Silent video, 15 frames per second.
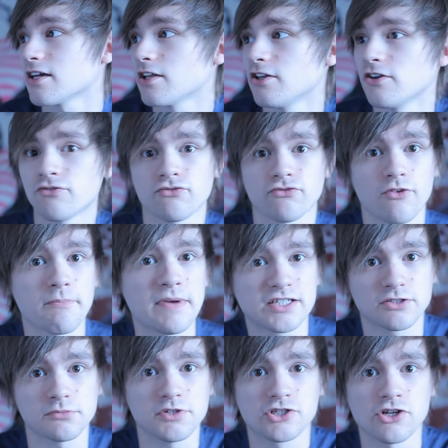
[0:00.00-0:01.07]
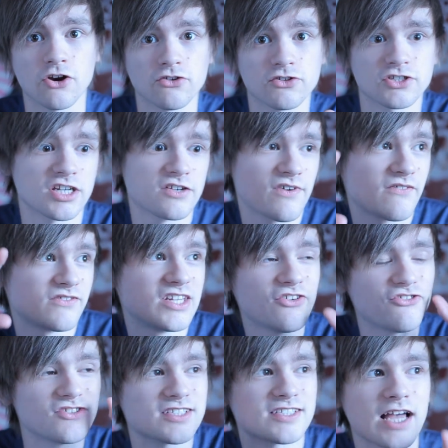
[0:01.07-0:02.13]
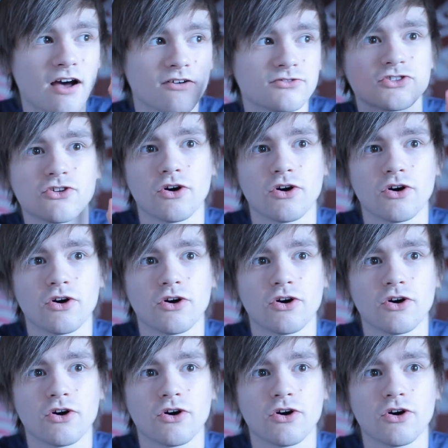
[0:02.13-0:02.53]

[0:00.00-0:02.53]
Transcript: and you've mixed up your genres and you have different sounds